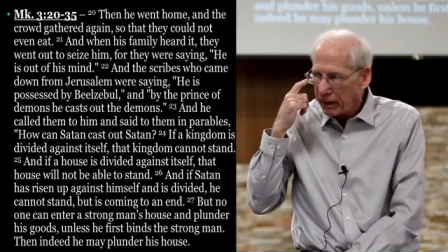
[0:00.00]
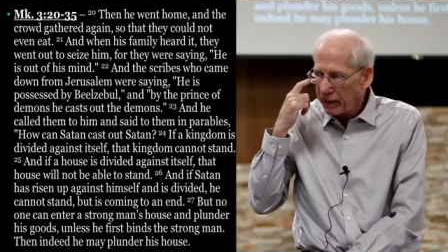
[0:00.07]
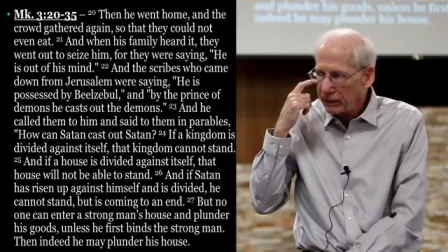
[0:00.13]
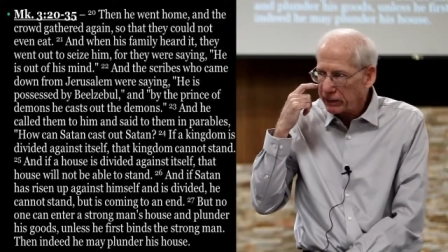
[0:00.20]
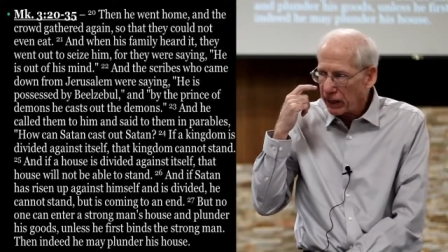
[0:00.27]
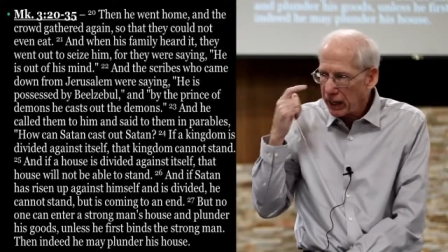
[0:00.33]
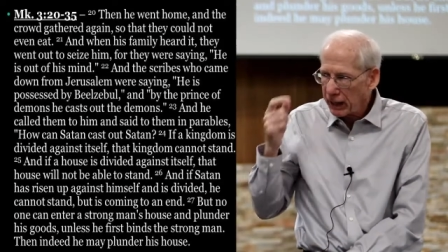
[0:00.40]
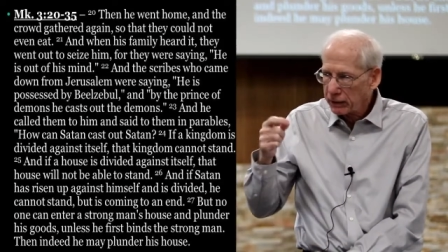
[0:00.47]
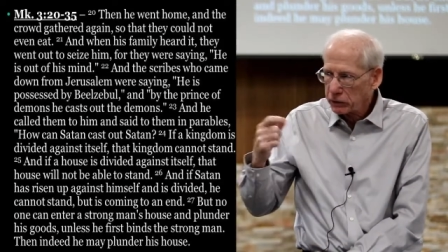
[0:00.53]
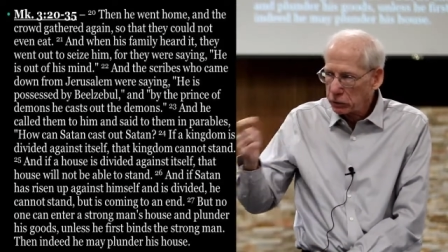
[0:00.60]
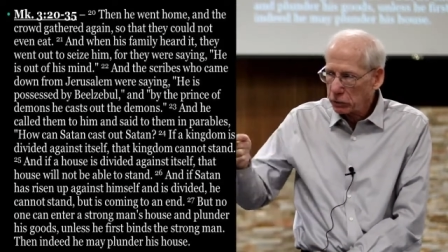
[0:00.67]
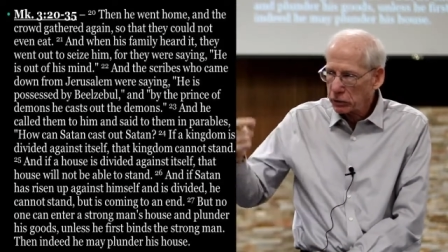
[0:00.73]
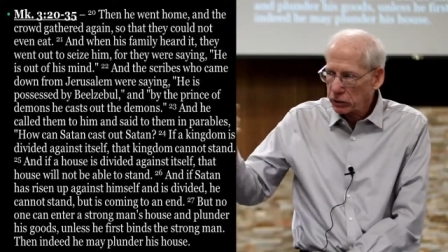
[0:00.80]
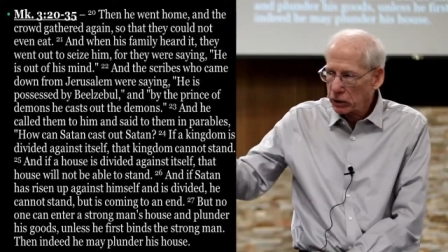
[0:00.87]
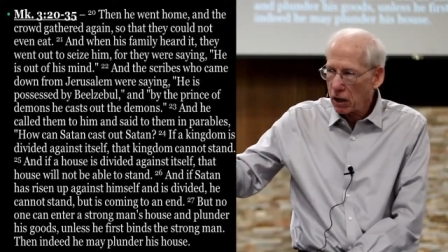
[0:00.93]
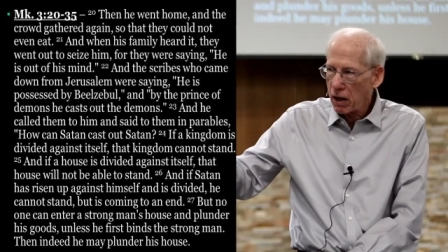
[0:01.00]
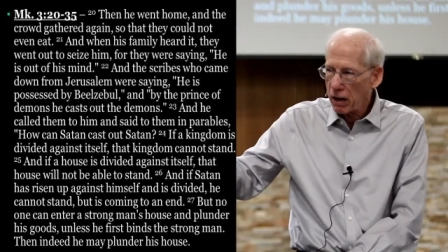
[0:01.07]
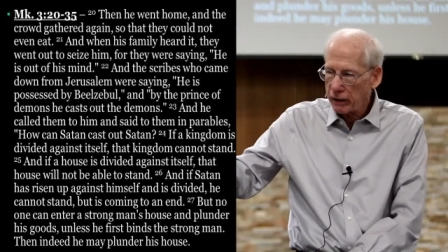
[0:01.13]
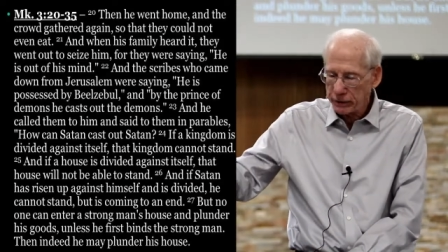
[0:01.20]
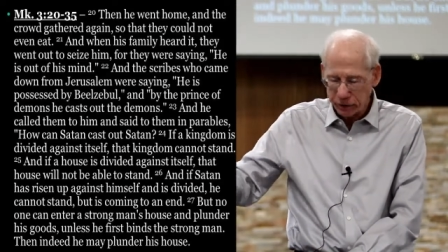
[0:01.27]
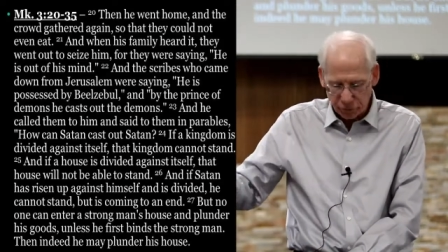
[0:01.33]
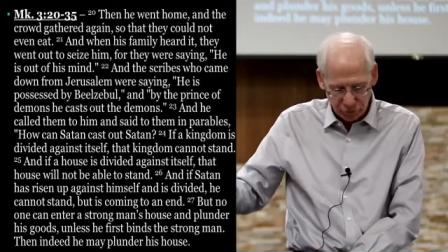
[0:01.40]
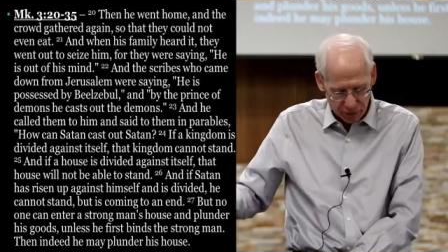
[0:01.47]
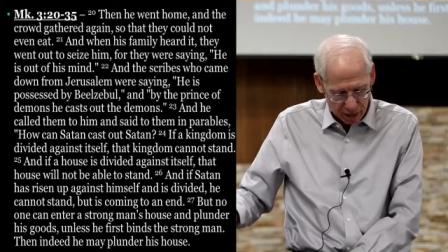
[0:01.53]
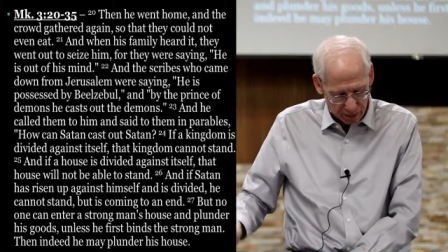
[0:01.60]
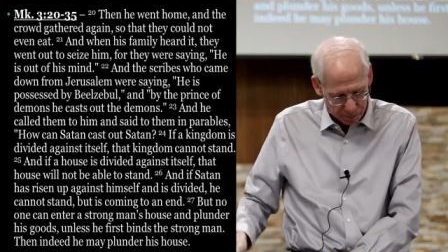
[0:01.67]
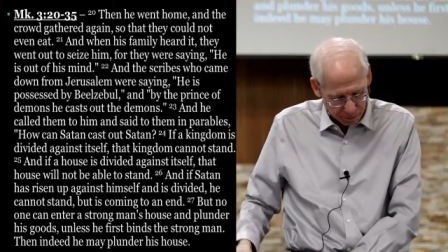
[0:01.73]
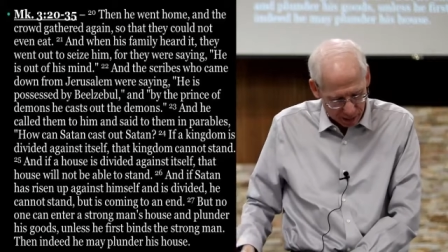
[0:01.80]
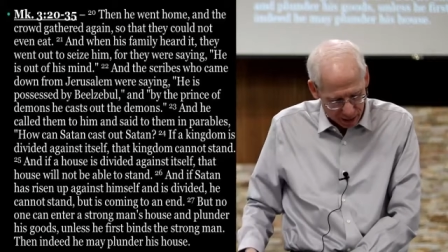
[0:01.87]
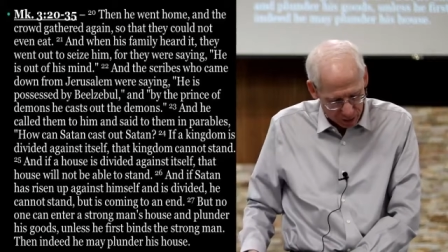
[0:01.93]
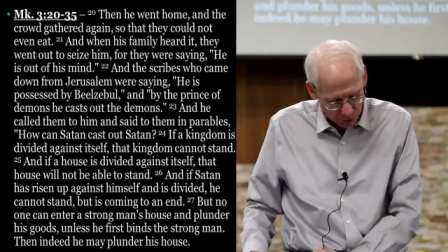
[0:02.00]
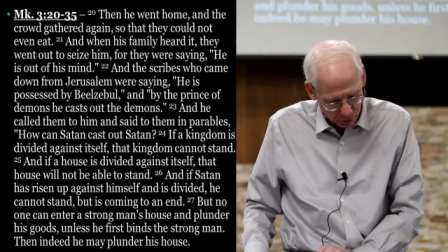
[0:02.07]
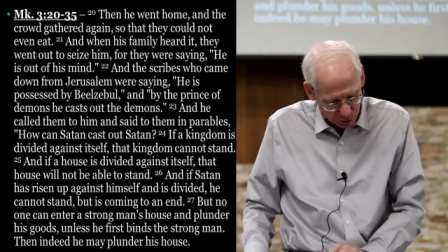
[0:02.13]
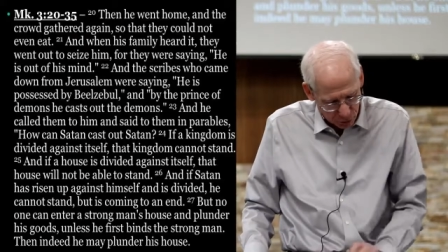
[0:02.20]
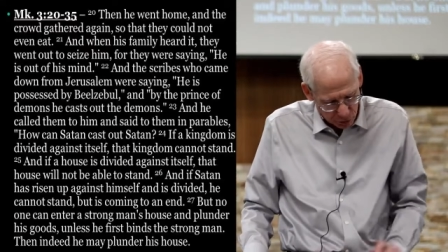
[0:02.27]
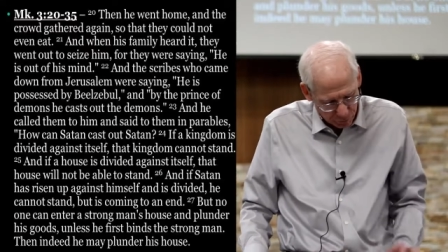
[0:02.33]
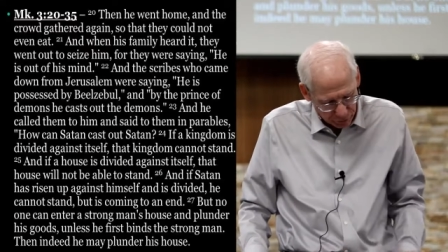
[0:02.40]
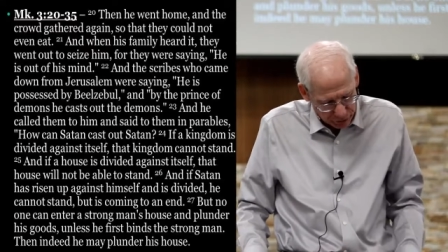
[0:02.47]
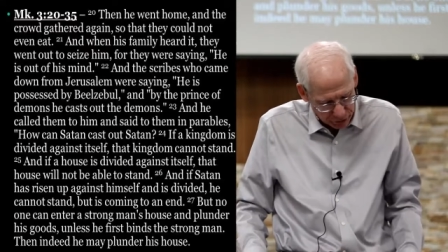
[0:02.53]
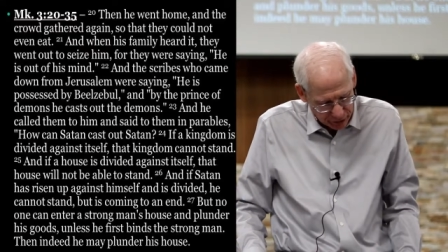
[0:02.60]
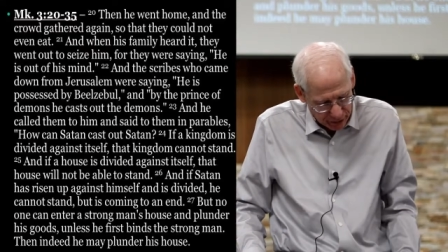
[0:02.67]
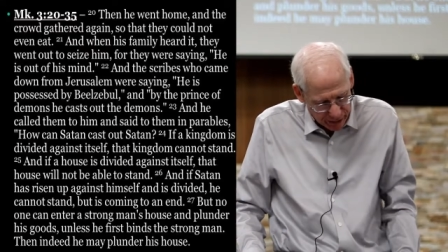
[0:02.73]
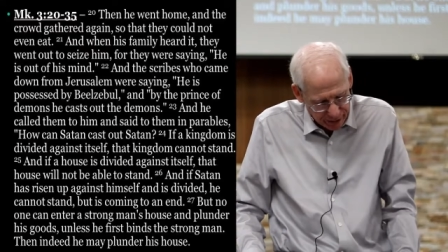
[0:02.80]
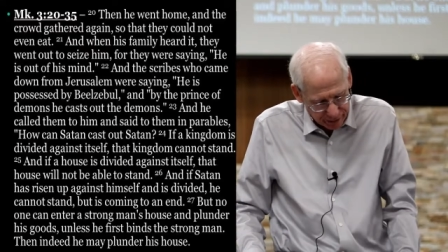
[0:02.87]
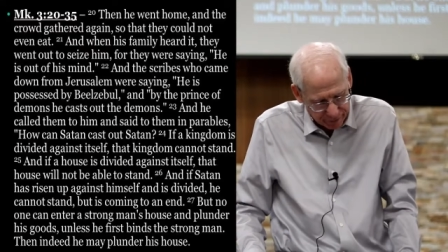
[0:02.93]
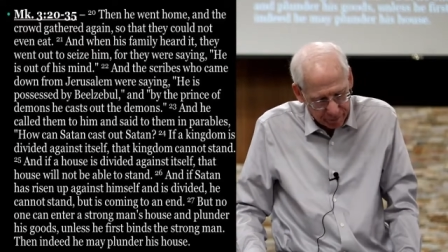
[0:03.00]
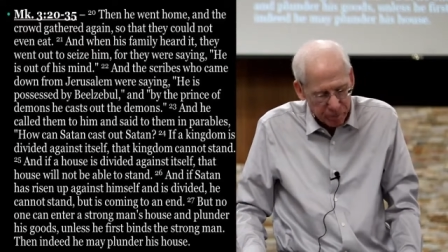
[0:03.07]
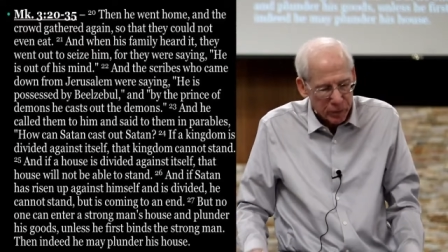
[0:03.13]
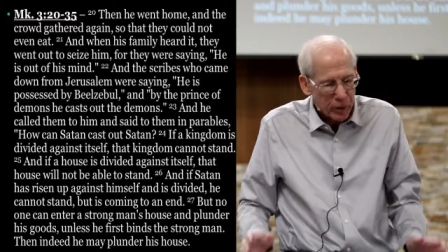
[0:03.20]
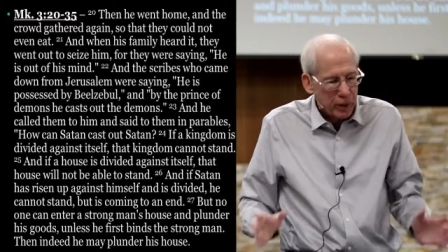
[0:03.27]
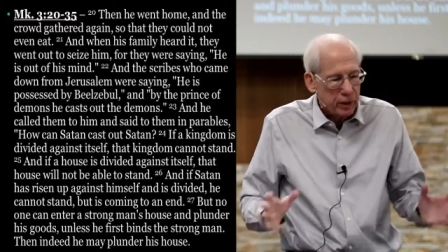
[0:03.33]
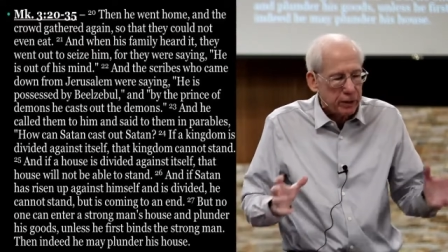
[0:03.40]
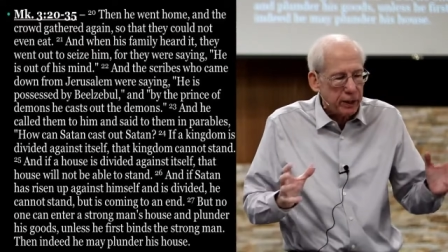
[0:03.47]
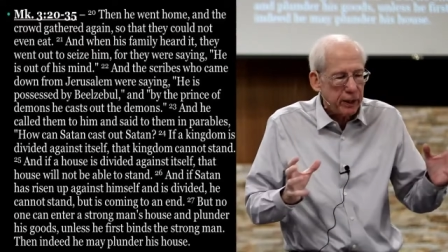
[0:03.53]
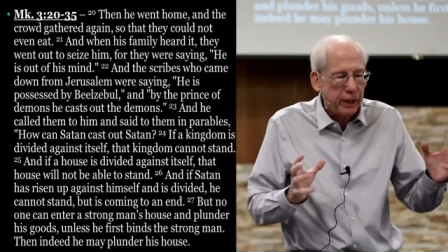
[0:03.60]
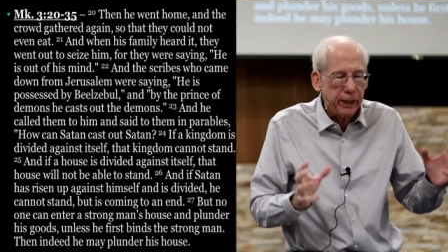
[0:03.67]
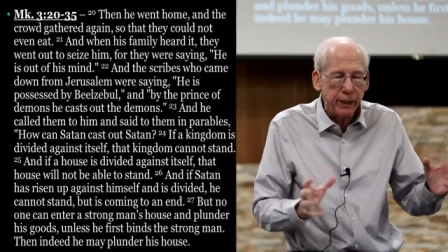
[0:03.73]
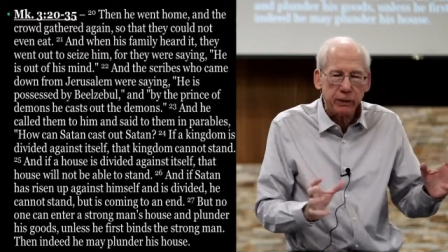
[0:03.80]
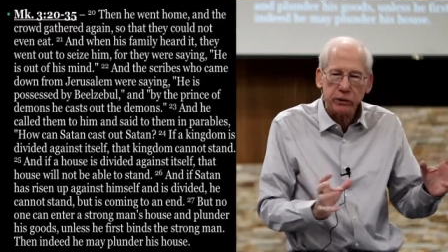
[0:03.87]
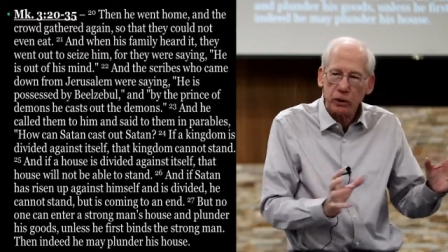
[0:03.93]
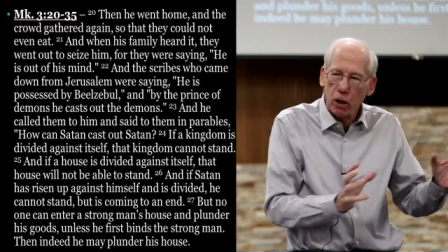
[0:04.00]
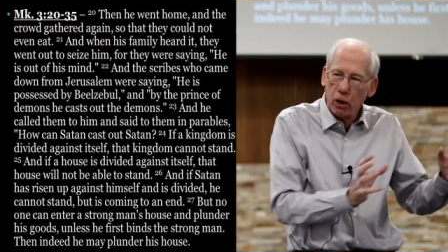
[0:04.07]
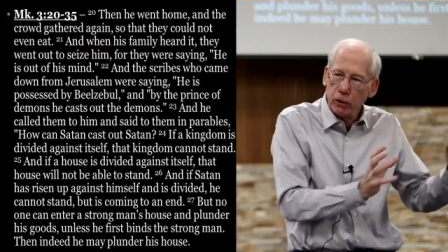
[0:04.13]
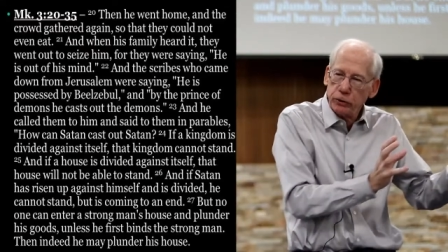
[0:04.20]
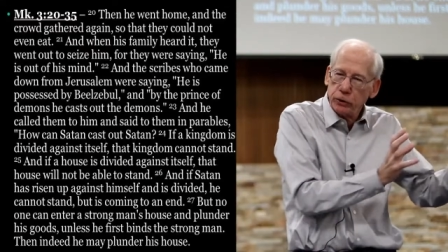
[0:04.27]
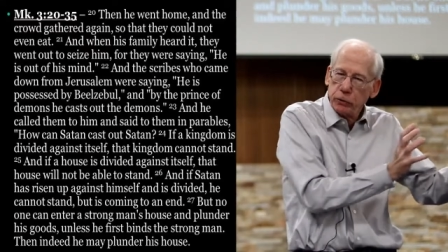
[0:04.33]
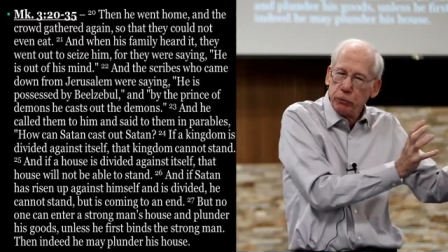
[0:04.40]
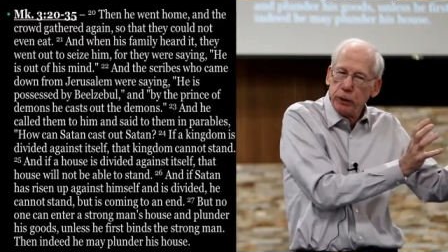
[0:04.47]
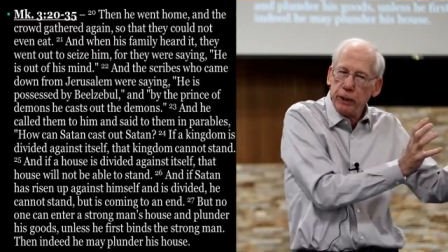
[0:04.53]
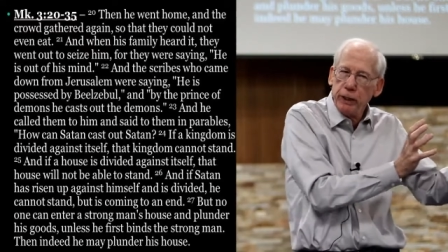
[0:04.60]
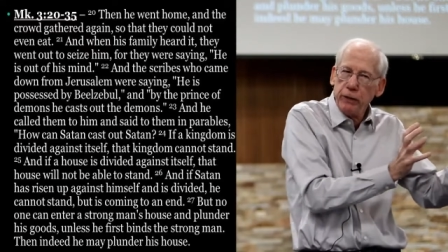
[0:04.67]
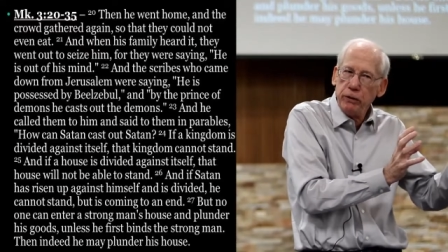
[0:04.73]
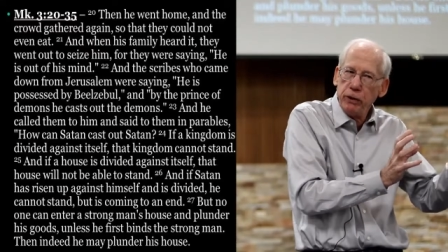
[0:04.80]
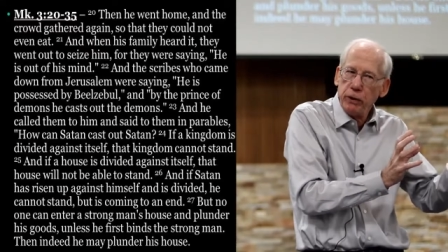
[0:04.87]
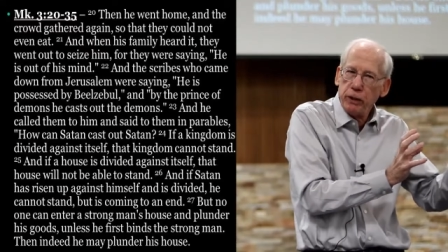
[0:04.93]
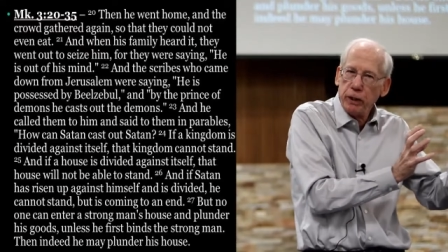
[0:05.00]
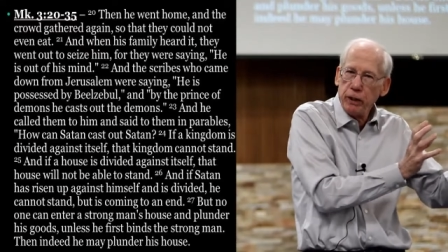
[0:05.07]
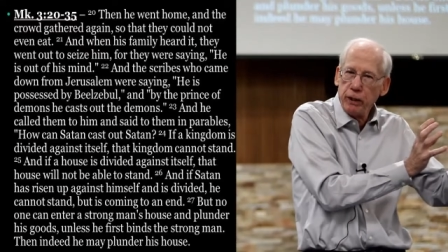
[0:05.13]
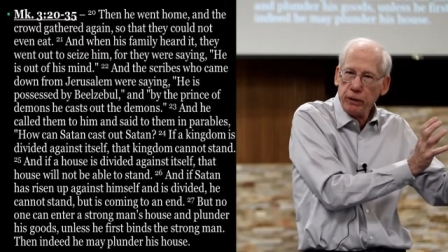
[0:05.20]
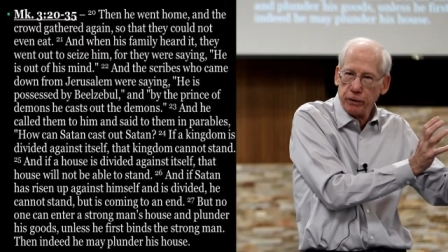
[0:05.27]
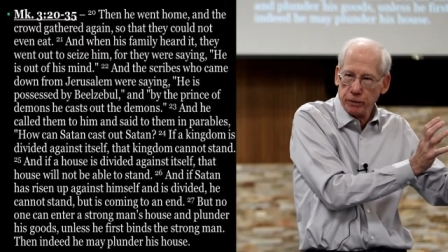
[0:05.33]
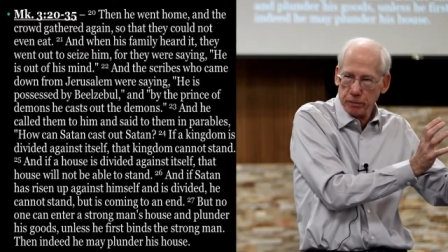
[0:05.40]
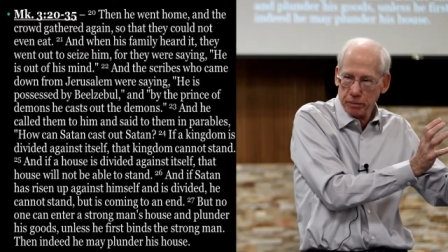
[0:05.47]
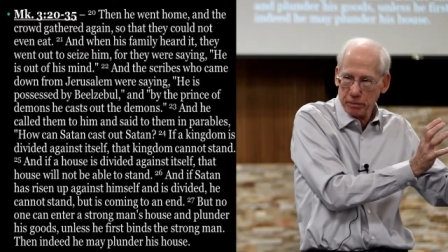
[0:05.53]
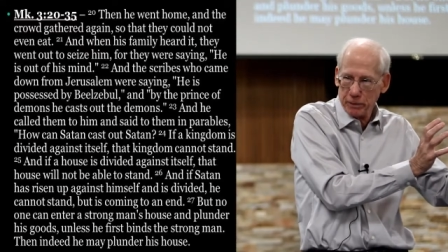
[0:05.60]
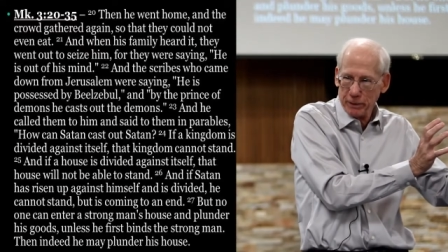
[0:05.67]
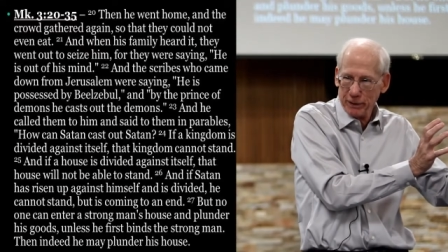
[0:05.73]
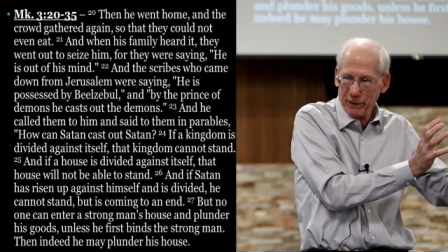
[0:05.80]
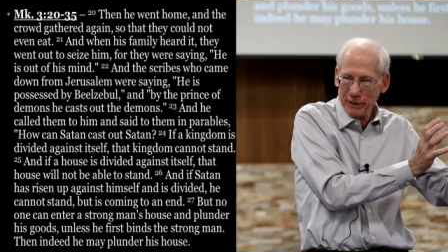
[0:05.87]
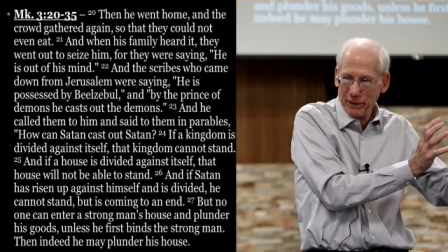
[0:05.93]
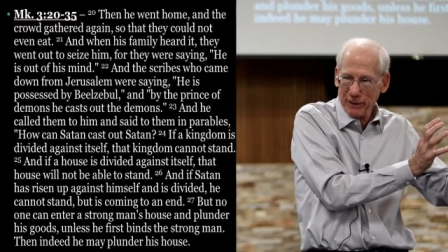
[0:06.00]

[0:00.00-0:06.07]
his exercise of that power over Satan to his ushering in the kingdom.